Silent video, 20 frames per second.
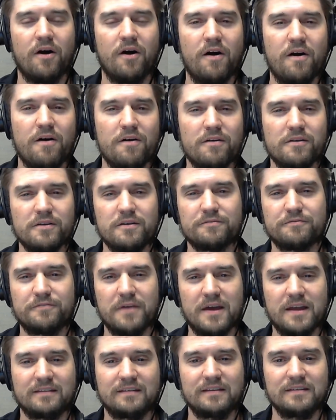All your
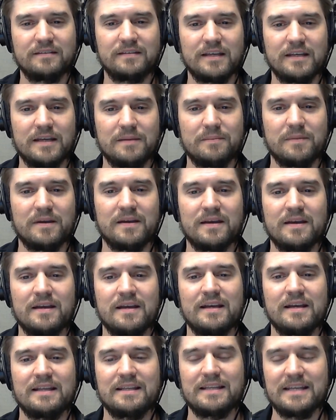fantasy team
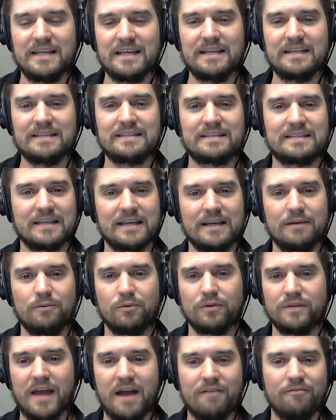needs, it
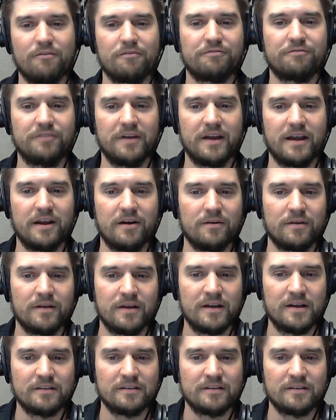will never fail.